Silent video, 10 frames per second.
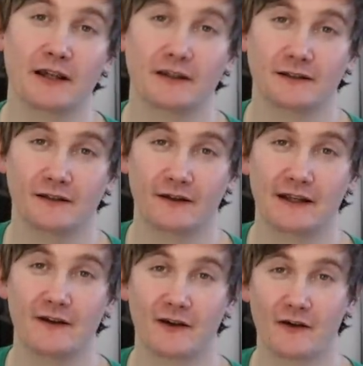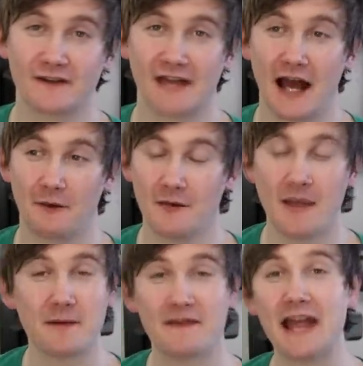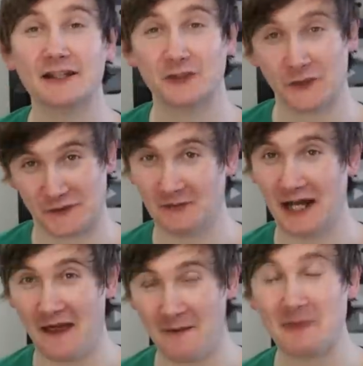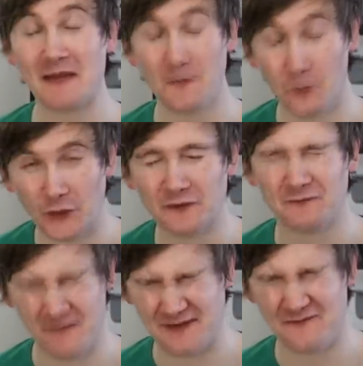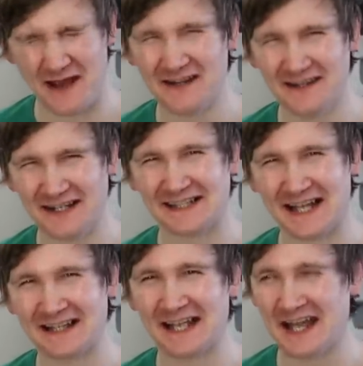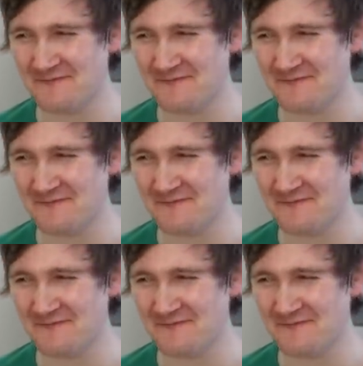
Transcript: or Akira Kurosawa? Maybe they'd have done something like that. Maybe they would have invented an entire game.